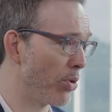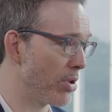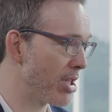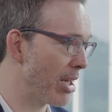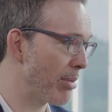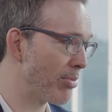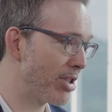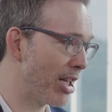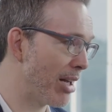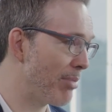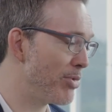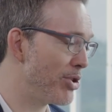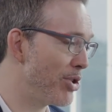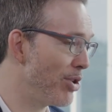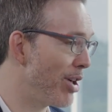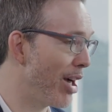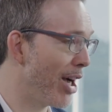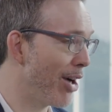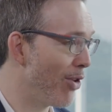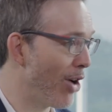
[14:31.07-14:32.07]
Sometimes you
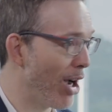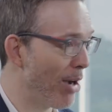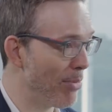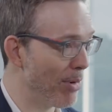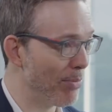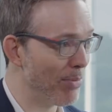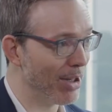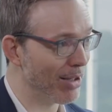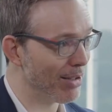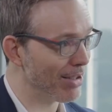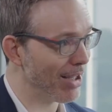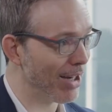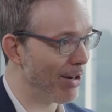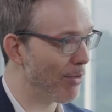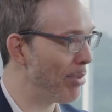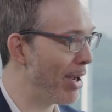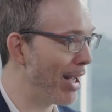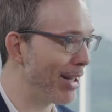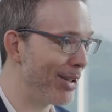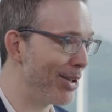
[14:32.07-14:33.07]
go home a bit kind of
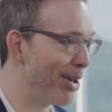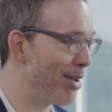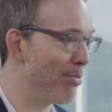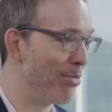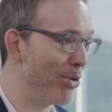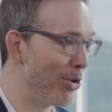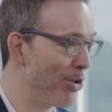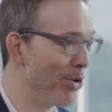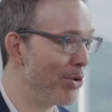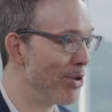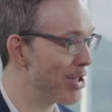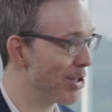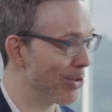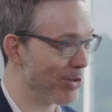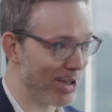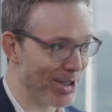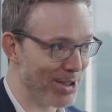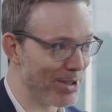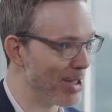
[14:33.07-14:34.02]
battered and bruised because